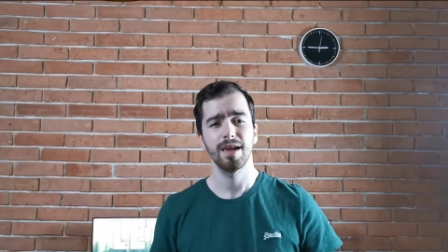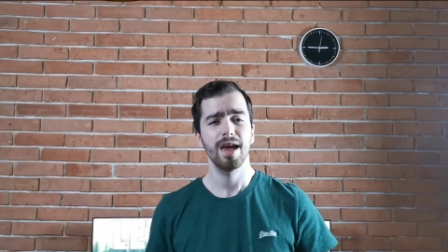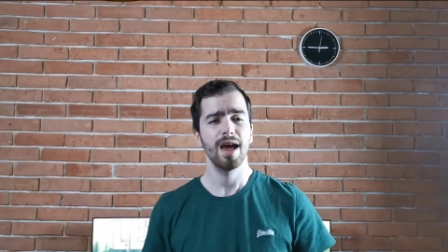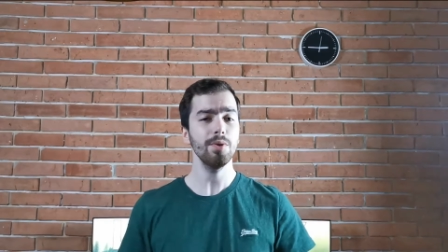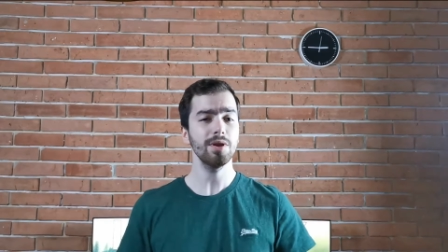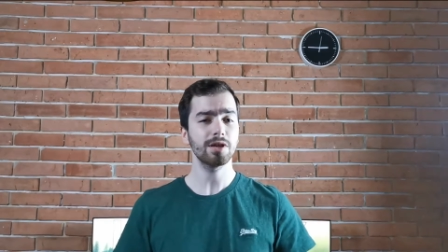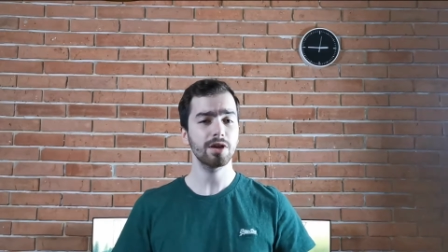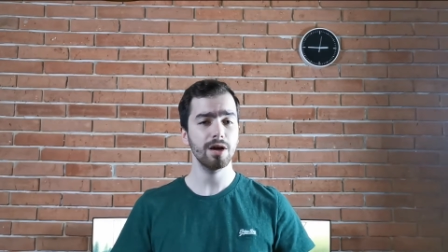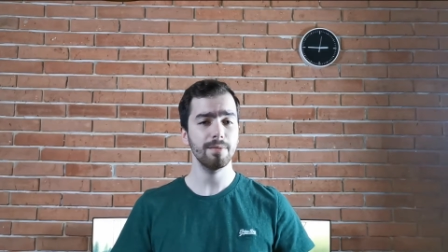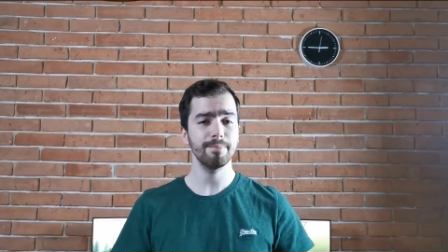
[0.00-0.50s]
I
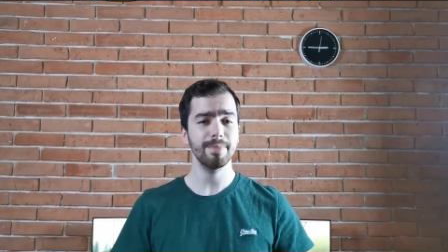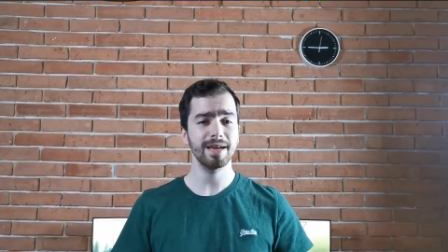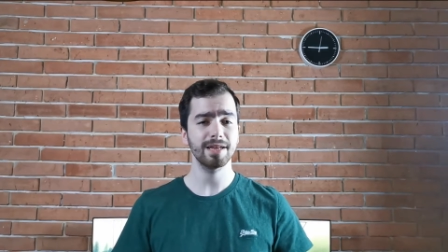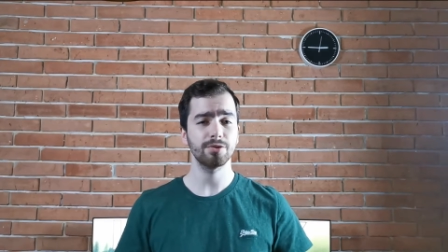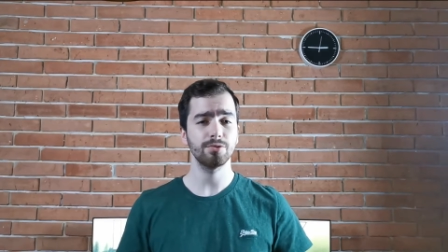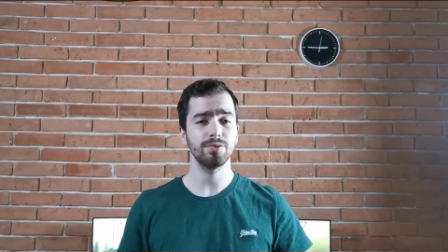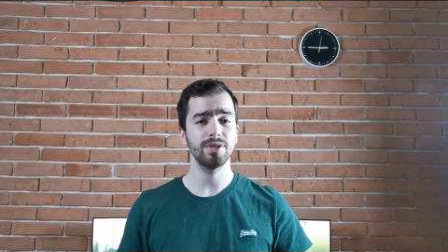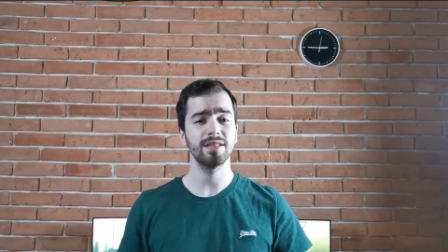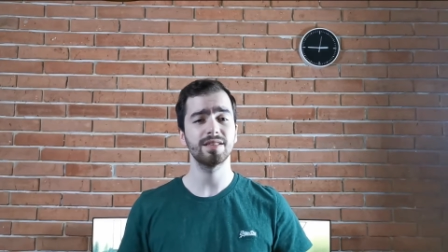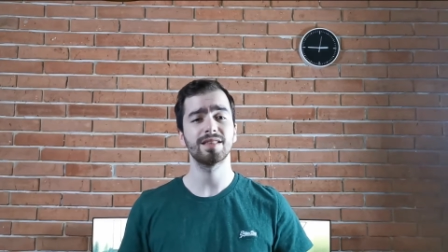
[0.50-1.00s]
will come
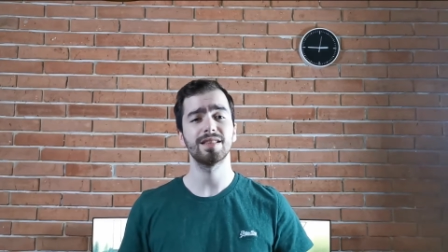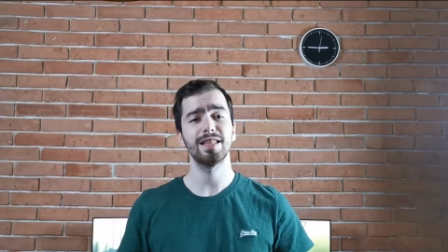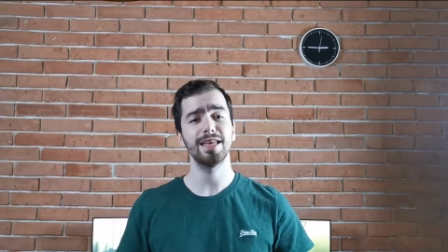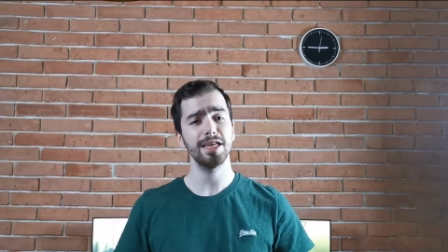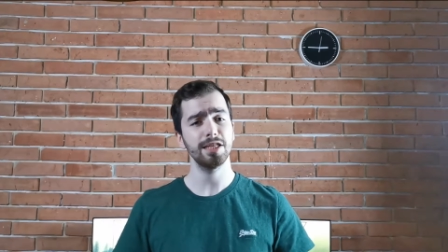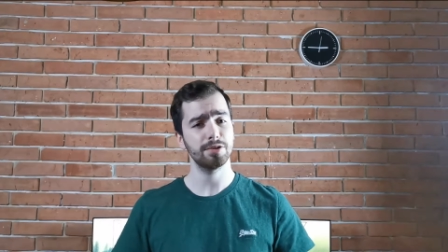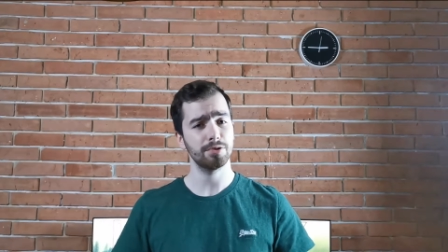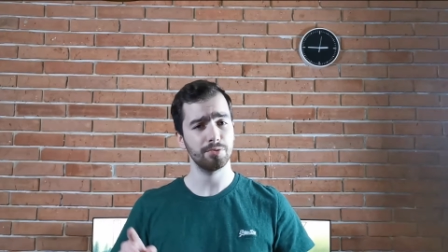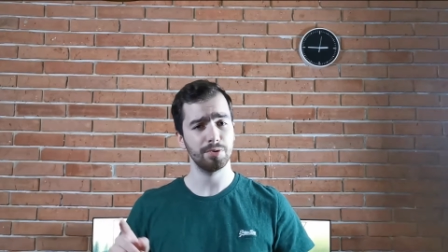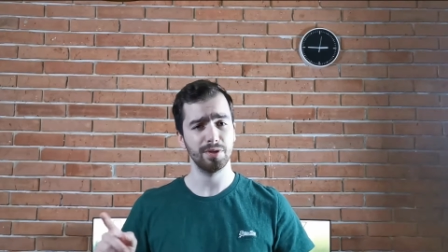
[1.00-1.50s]
back to this
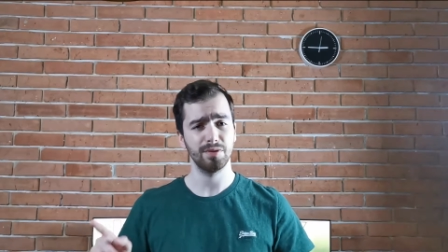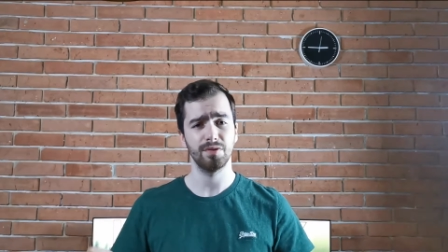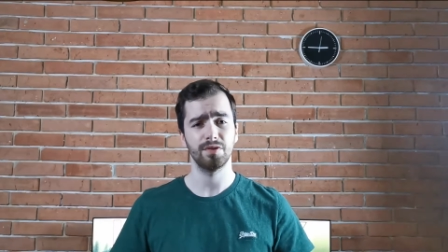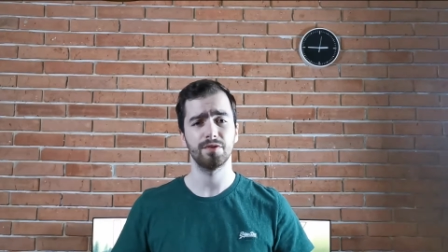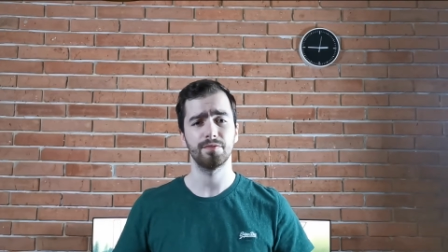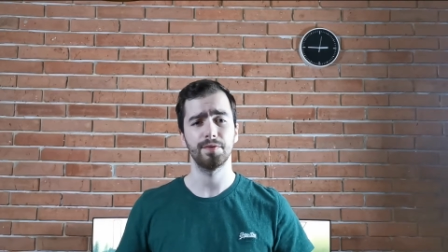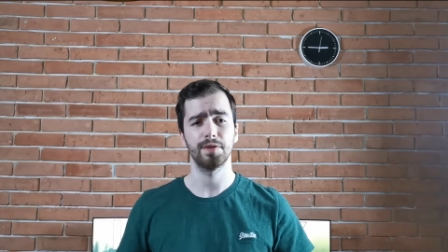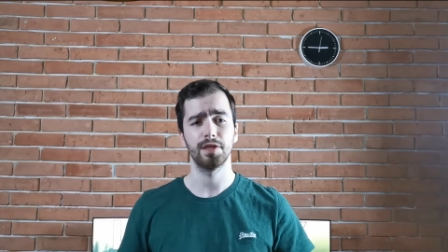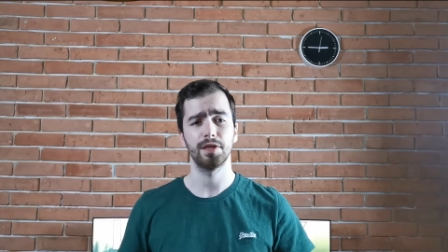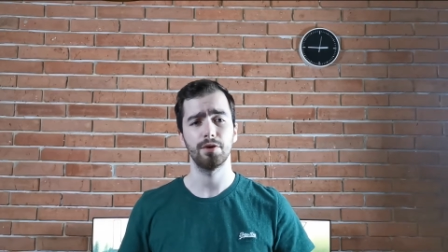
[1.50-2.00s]
later in
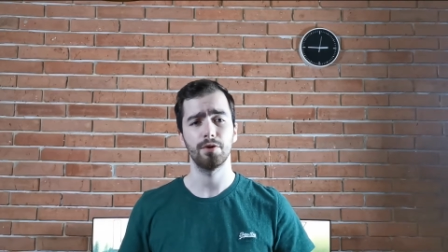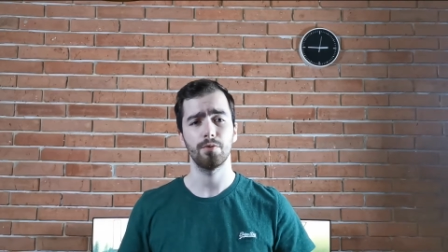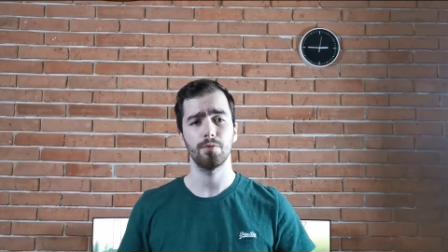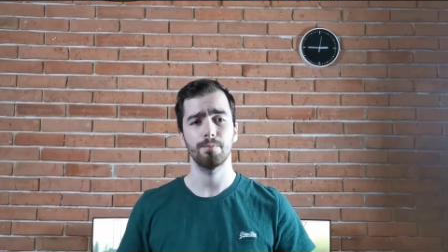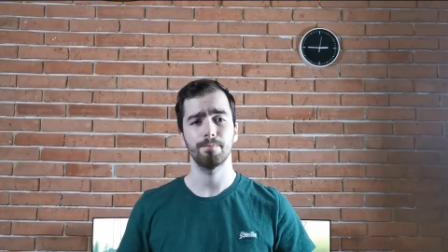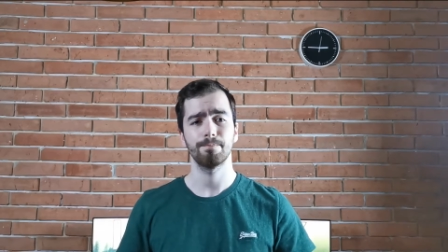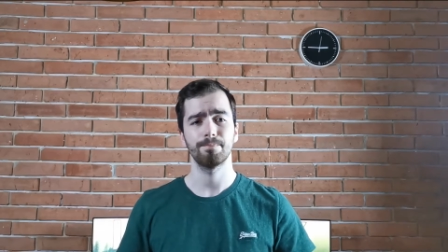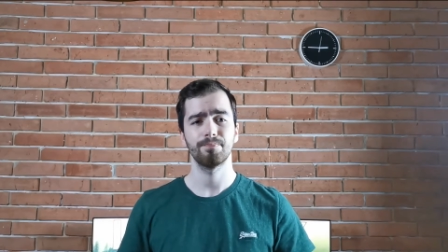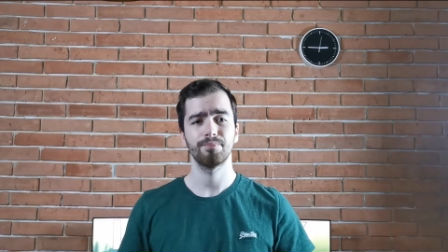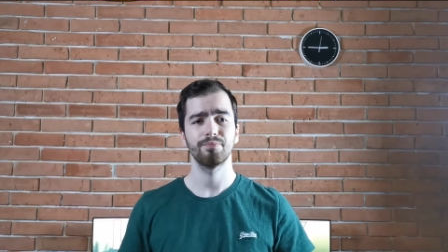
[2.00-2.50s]
this video.
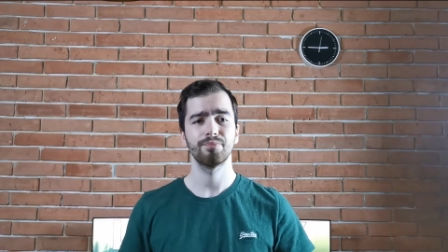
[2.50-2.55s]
